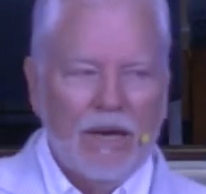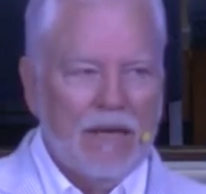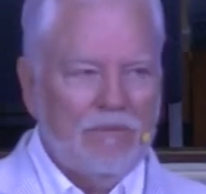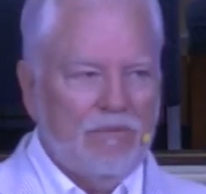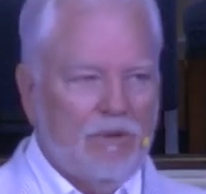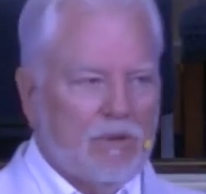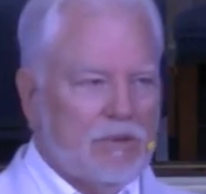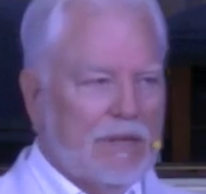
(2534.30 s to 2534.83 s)
if
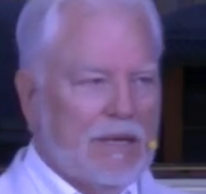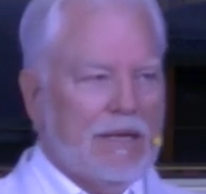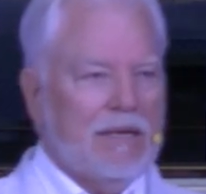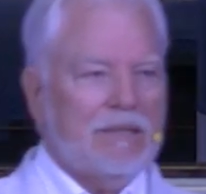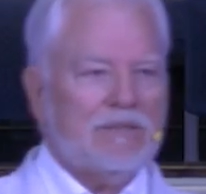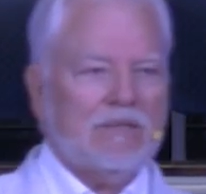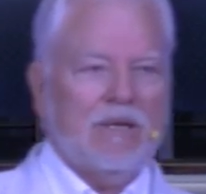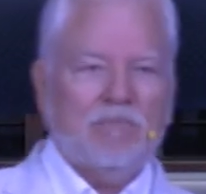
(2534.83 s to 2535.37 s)
you're
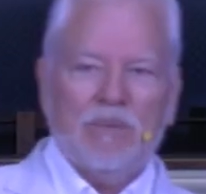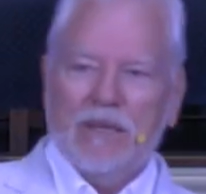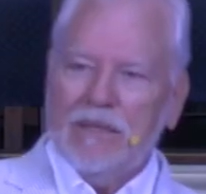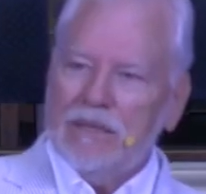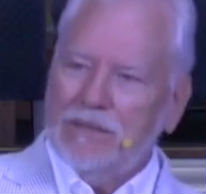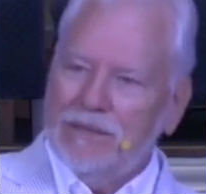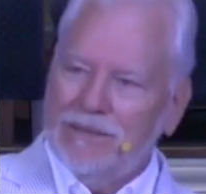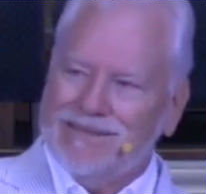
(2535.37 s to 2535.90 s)
taking
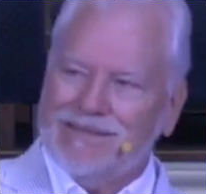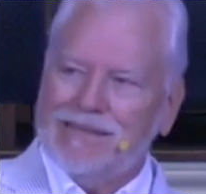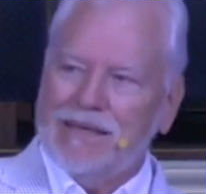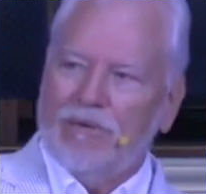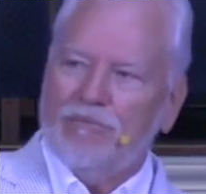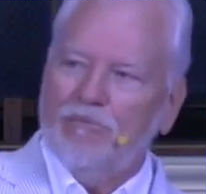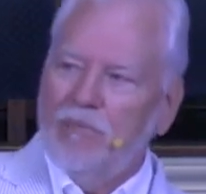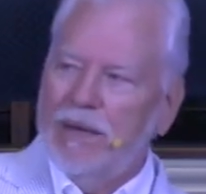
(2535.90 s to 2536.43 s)
something to
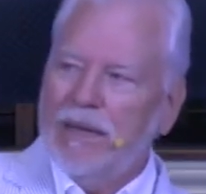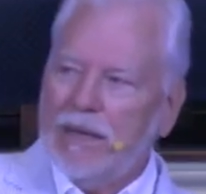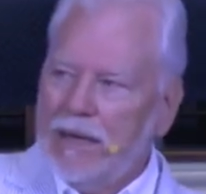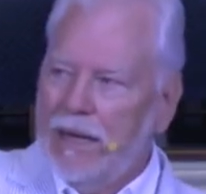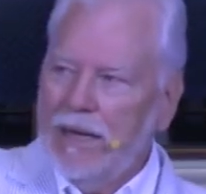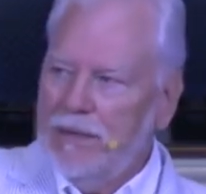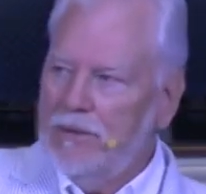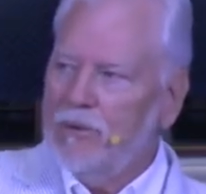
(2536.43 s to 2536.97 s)
self
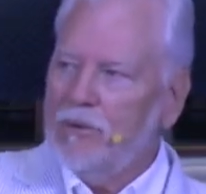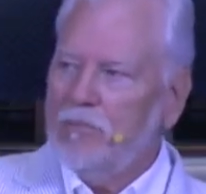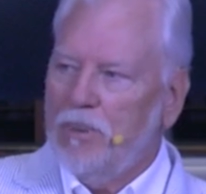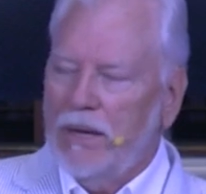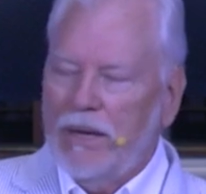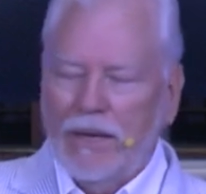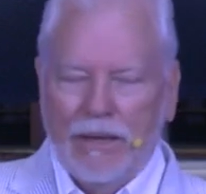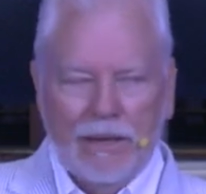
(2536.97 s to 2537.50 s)
medicate your
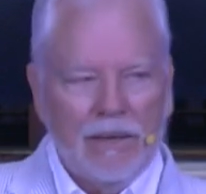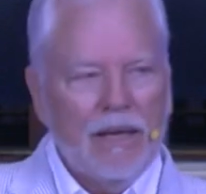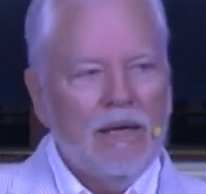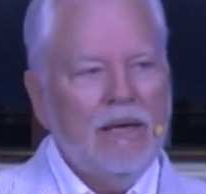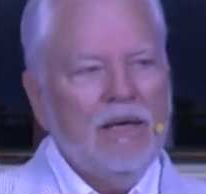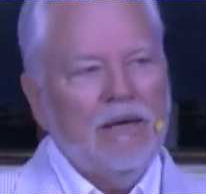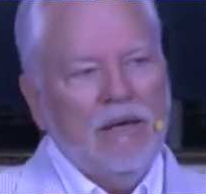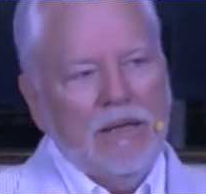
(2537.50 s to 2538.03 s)
pain,
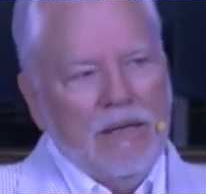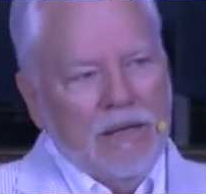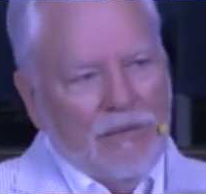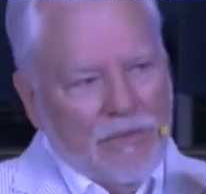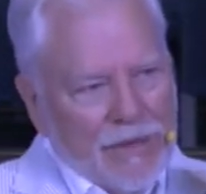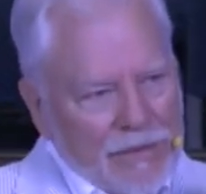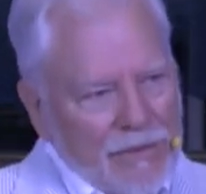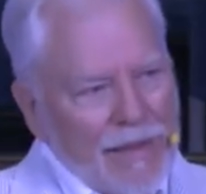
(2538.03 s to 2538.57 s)

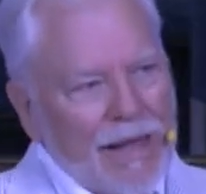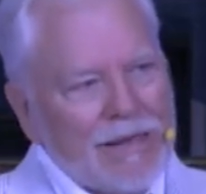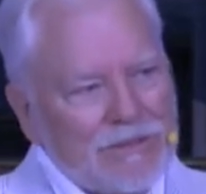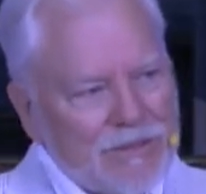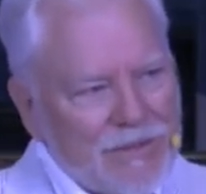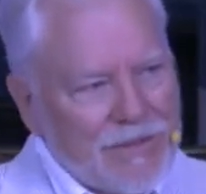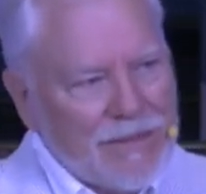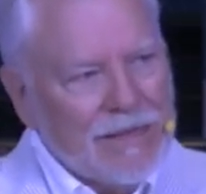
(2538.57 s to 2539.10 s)
then that
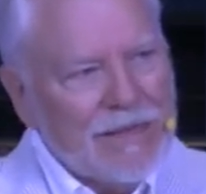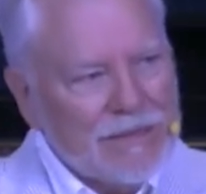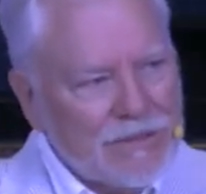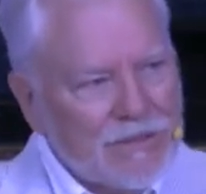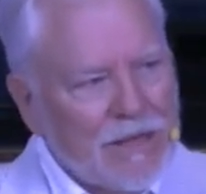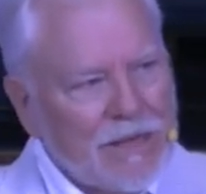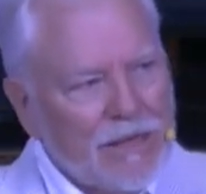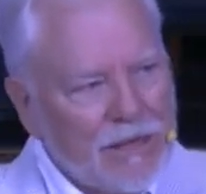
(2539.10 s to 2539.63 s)
thing is
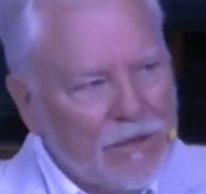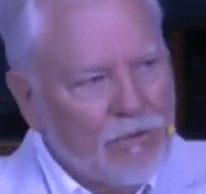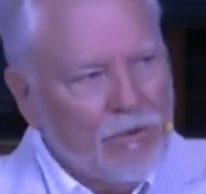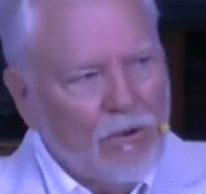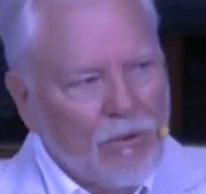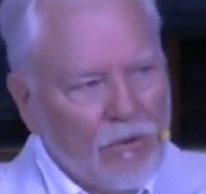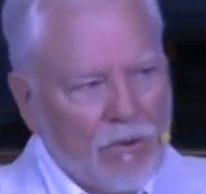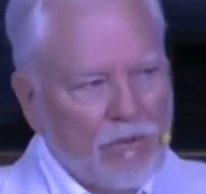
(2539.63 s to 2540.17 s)
in
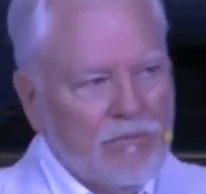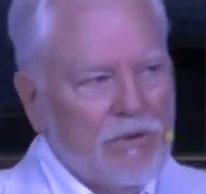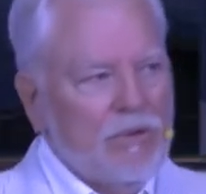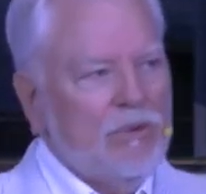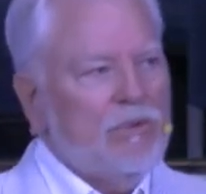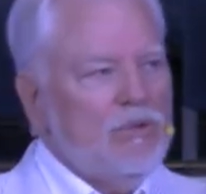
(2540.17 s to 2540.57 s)
control of you.